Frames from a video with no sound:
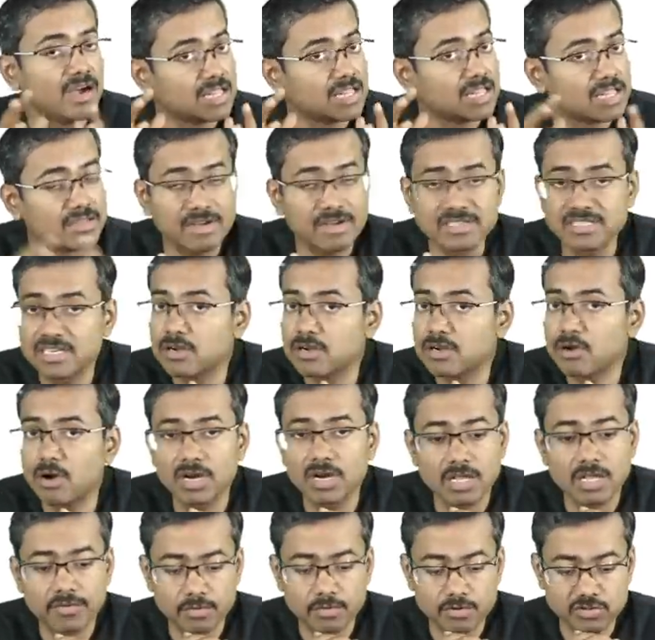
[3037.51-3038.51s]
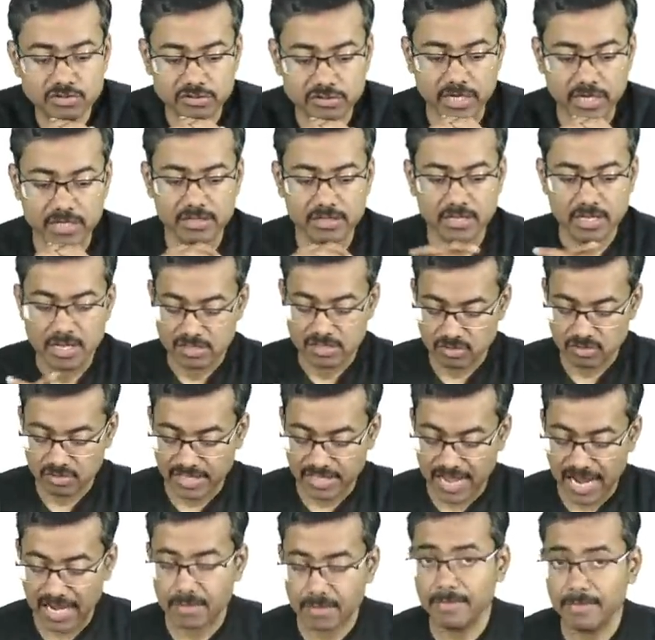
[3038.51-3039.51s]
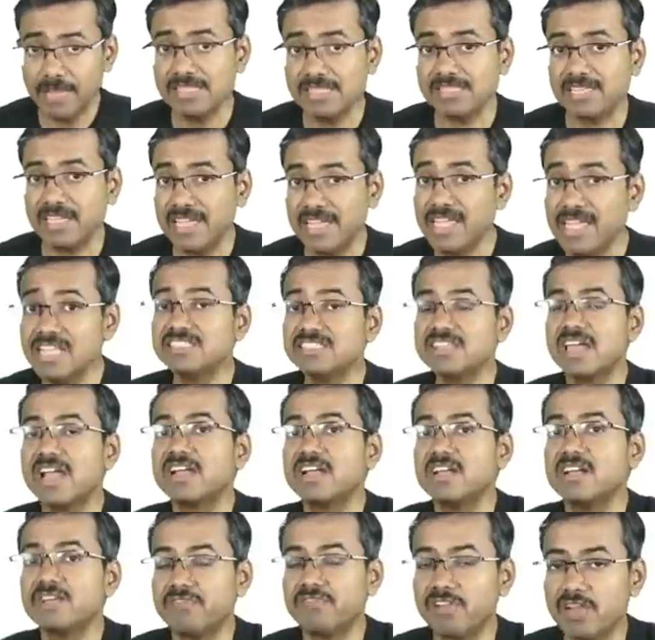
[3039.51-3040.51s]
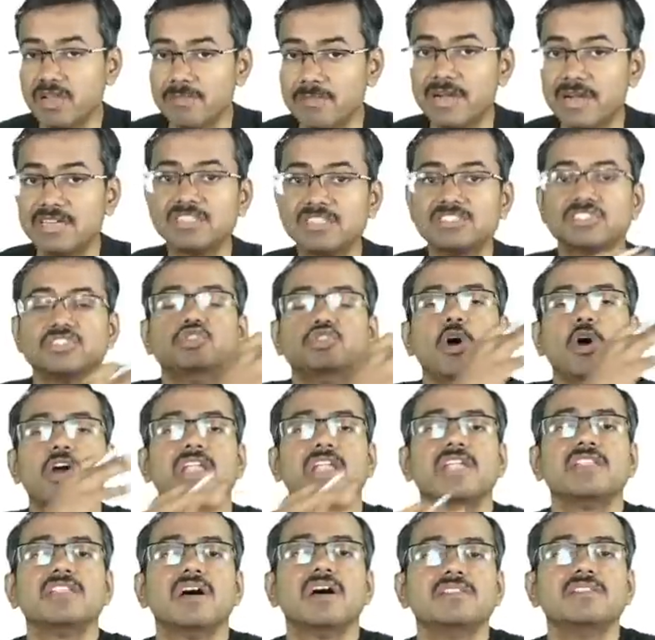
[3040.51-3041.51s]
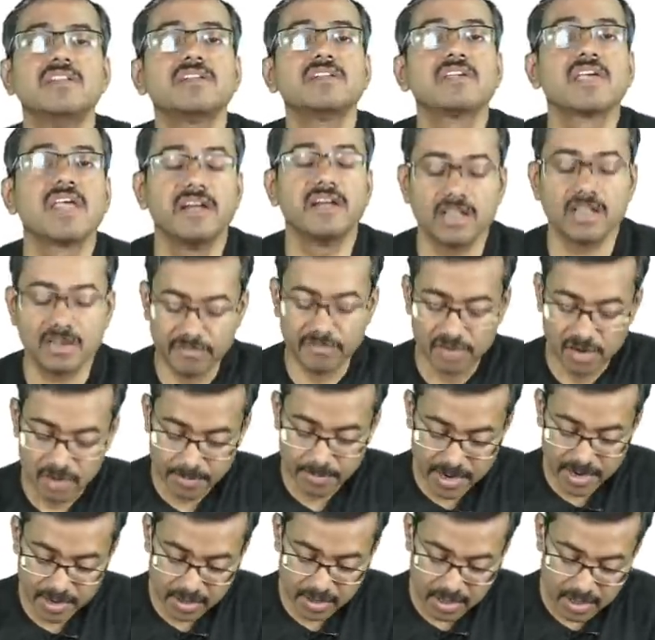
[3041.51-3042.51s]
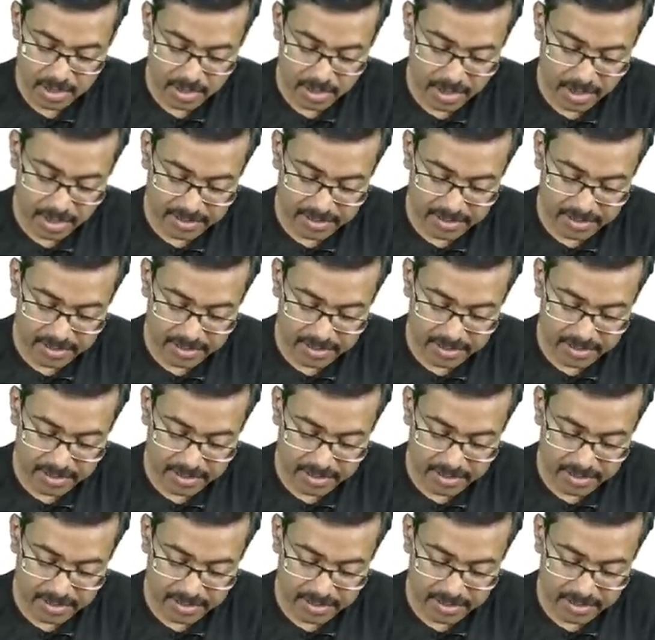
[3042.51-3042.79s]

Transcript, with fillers: Otherwise, it will not give you strength. So that means each keratin filament is joining the other keratin filament.